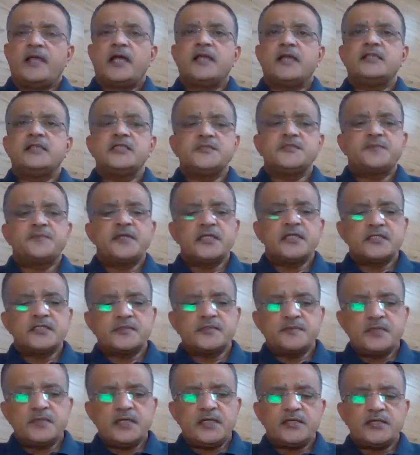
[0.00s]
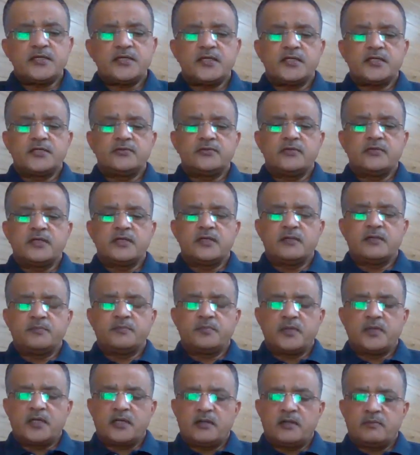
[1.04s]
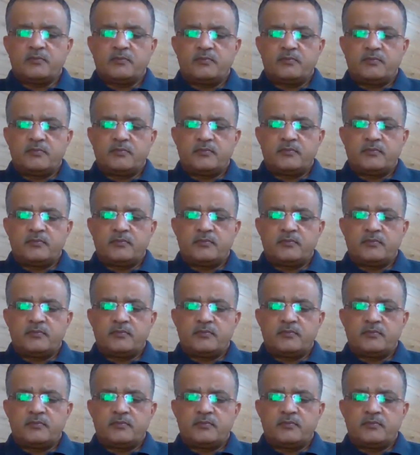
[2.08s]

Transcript: And this brings me to a